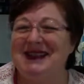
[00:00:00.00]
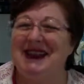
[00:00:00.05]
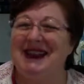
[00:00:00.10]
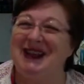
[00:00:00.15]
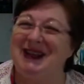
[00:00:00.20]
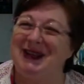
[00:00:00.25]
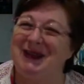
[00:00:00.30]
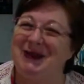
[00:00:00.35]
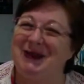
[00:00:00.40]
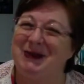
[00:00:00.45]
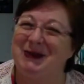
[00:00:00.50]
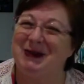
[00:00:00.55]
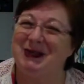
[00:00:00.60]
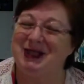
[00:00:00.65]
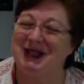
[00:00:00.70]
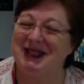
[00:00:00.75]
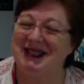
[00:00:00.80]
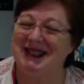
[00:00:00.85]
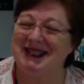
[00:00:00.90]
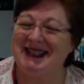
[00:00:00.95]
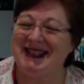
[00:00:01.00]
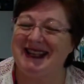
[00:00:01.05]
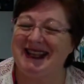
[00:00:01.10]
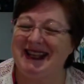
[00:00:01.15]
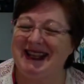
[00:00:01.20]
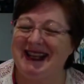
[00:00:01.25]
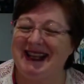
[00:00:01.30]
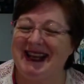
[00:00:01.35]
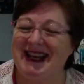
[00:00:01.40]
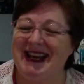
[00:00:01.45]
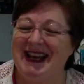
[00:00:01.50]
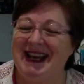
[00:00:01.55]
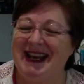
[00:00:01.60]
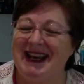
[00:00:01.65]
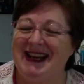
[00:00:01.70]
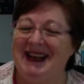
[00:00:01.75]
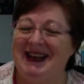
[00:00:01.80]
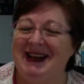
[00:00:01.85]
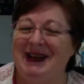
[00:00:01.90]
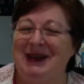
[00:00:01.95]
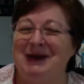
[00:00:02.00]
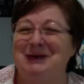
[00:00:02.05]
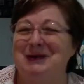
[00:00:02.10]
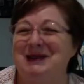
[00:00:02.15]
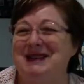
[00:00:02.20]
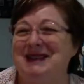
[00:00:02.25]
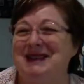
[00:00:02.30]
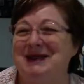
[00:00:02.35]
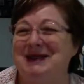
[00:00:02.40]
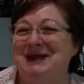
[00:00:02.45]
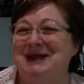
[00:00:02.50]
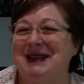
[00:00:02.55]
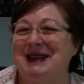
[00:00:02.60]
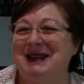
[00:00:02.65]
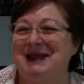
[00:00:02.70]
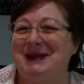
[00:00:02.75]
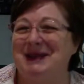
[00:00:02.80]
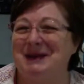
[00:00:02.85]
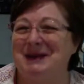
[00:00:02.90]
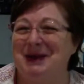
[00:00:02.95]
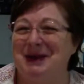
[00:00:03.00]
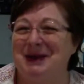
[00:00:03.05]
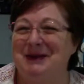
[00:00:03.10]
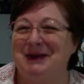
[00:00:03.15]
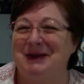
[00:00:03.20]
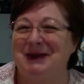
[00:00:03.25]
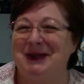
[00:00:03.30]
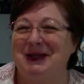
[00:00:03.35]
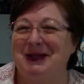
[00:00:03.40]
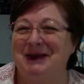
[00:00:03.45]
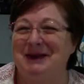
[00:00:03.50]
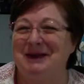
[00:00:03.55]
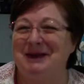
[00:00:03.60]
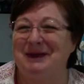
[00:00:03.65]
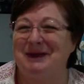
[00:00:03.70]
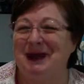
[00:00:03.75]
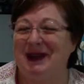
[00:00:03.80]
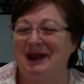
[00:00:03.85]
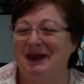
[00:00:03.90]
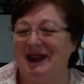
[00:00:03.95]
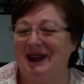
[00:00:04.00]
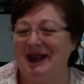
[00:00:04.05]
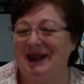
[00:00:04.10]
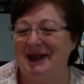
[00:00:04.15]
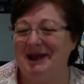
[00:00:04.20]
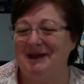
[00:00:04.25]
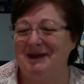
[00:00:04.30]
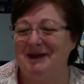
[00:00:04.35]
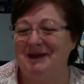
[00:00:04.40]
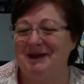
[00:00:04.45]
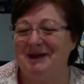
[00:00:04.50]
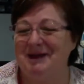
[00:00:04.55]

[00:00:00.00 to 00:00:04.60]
Thank you for watching today, and I will see you again tomorrow morning. Bye for now.